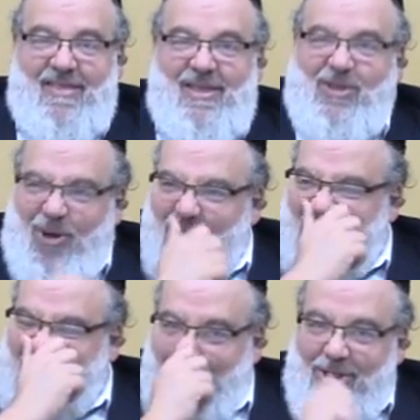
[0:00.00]
He told
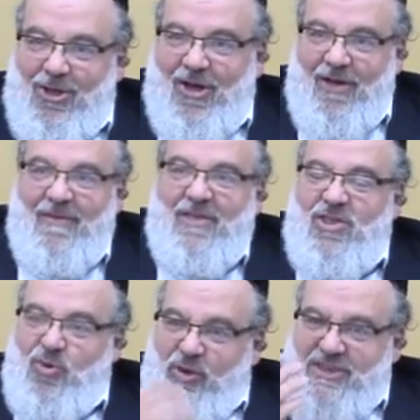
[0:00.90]
his son-in-law,
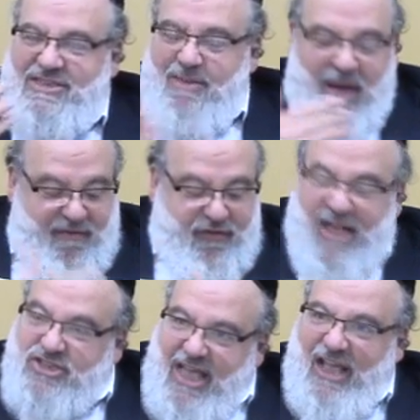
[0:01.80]
you want to see my
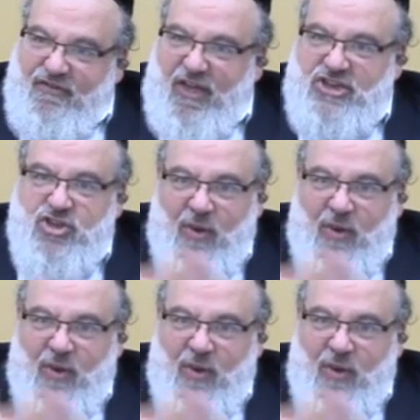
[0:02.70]
flesh, nice flesh.